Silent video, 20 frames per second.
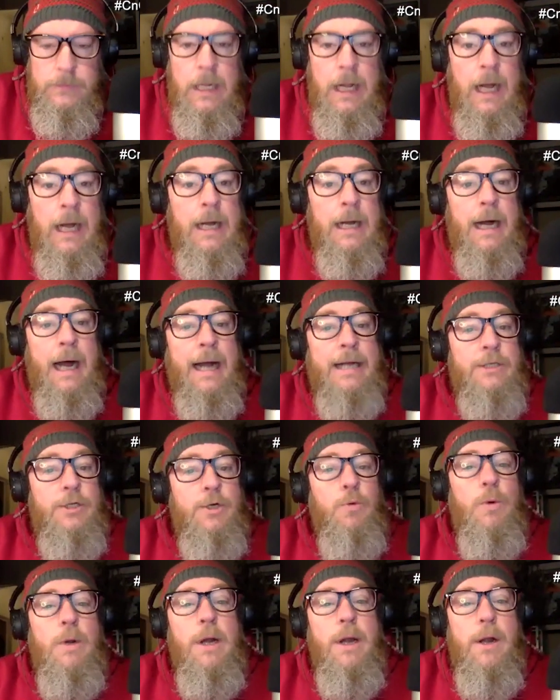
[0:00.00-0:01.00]
I
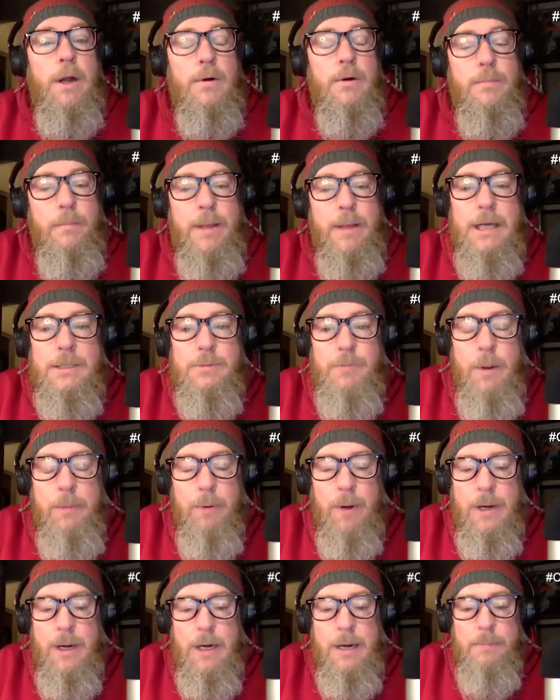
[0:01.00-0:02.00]
do want to note, because we
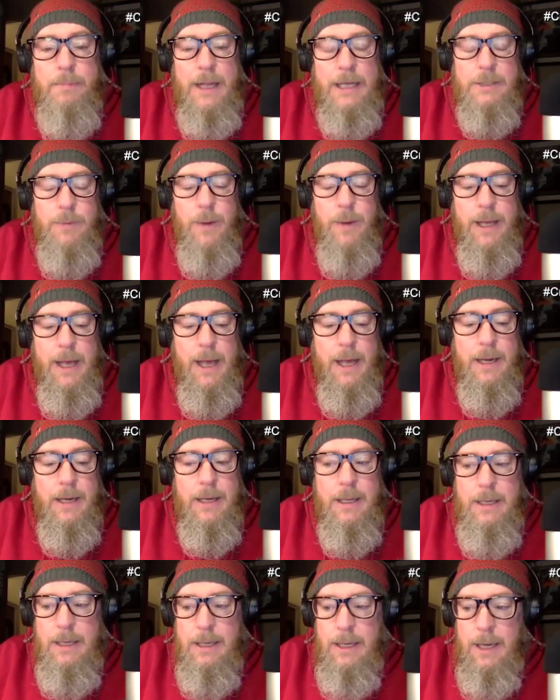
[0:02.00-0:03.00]
brought it up last
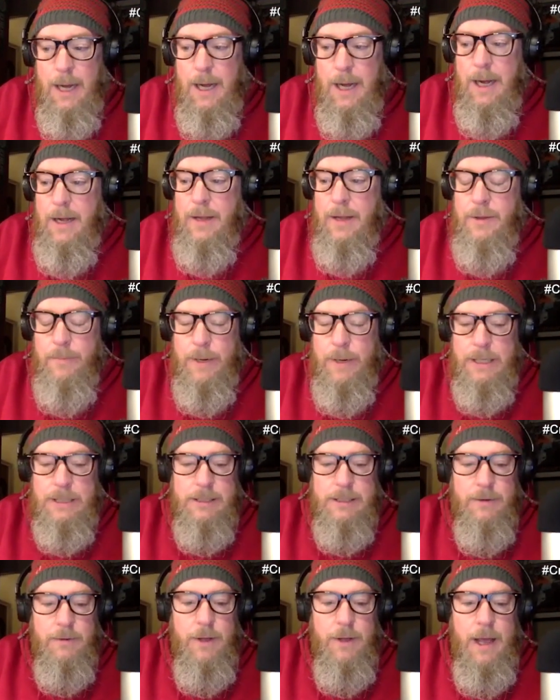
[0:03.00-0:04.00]
weekend, the
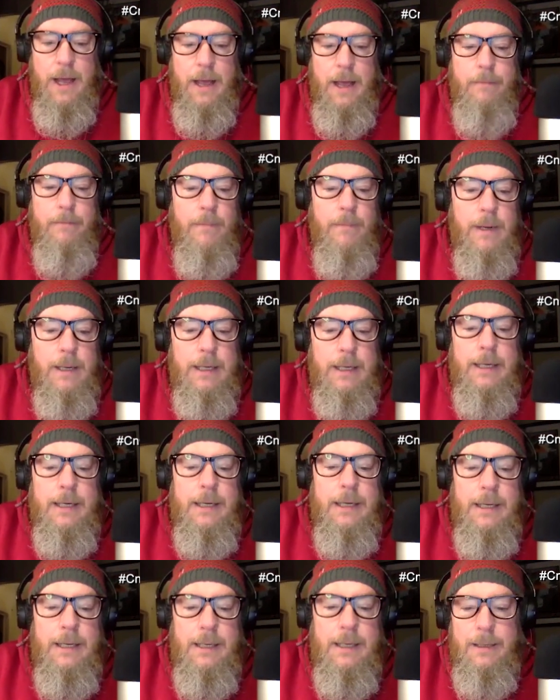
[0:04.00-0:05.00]
biggest little game,
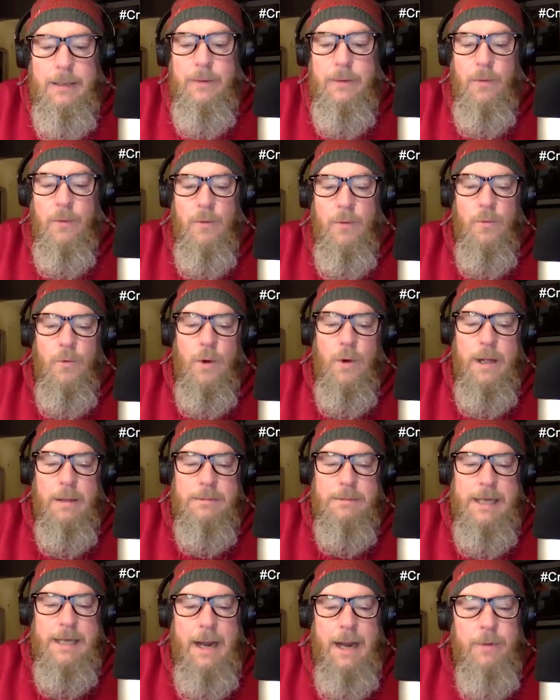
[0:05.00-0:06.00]

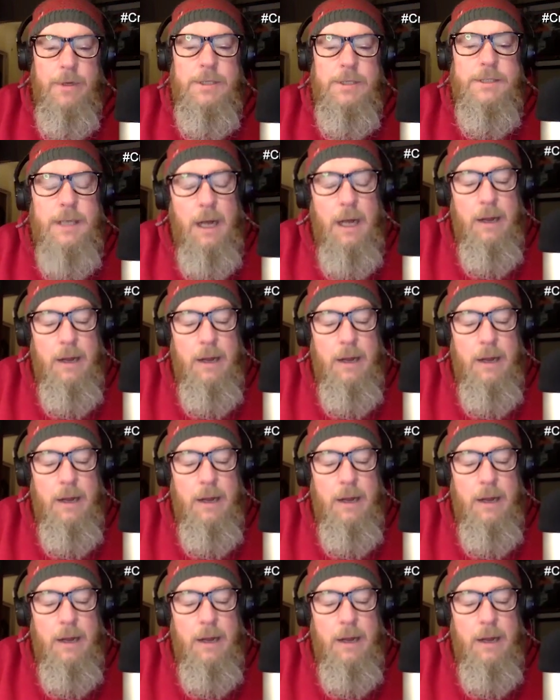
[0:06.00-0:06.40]
Williams and Amherst.